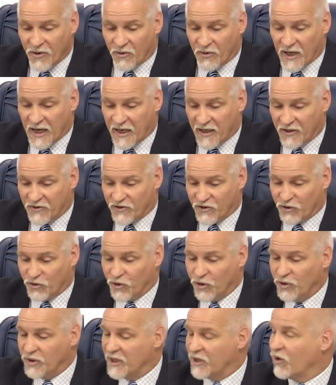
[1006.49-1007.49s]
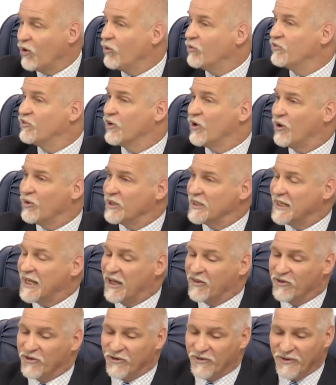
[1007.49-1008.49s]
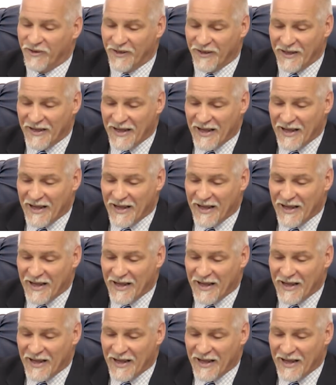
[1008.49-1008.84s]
Renetta is the glue that holds it all together,